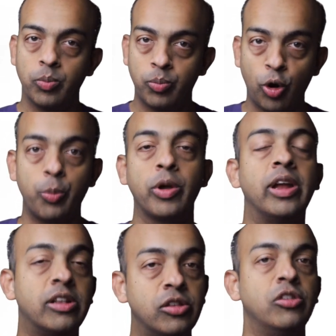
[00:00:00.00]

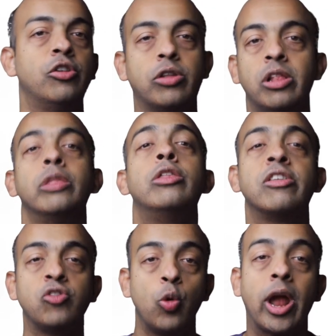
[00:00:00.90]
propagate,
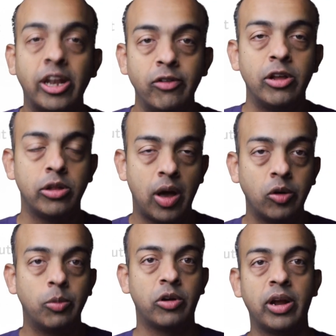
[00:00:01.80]
there's no activity in the
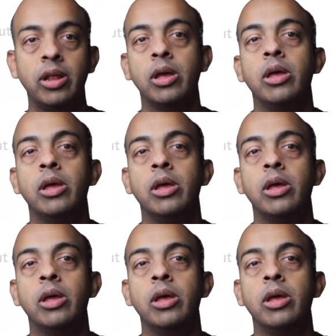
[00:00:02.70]
output, right?